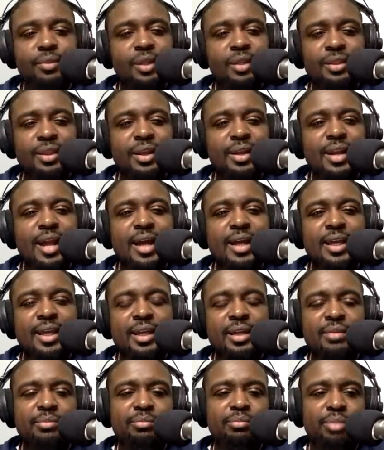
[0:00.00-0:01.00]
They're not
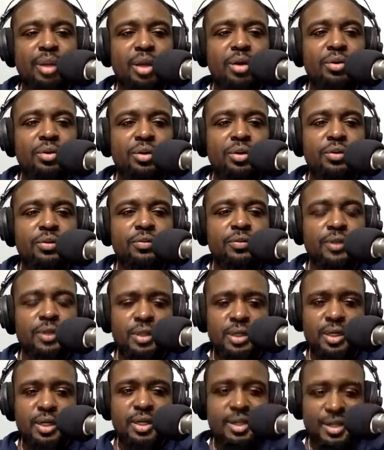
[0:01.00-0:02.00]
getting blown over.
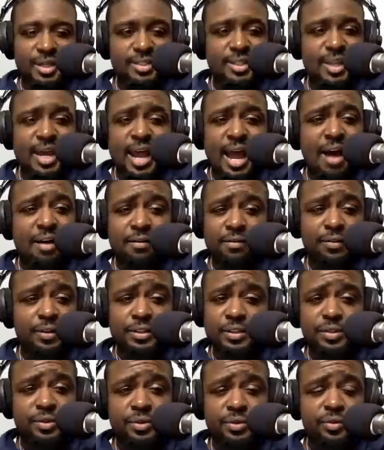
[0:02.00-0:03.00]
It's not out
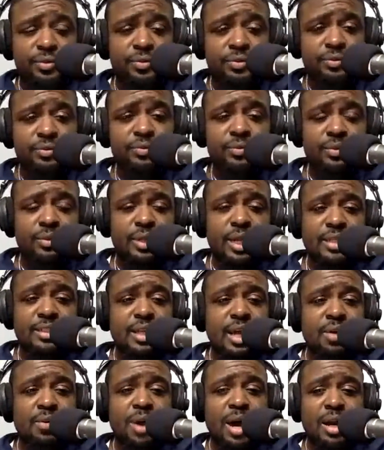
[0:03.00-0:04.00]
physical. That's
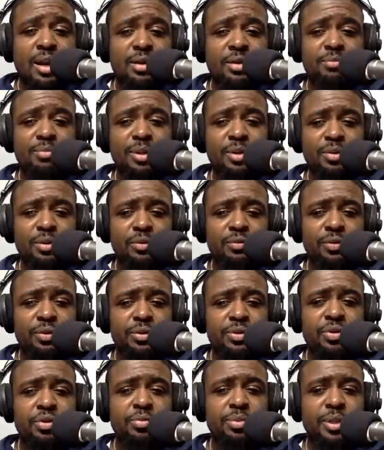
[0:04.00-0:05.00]
not why the middle of the field's
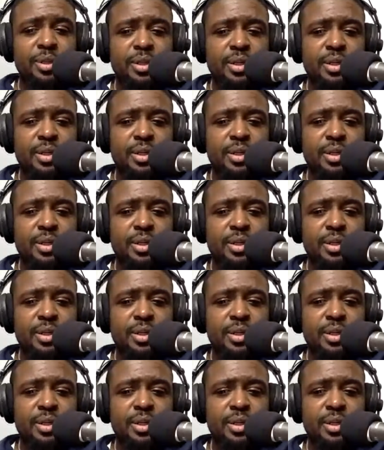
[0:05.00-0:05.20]
open.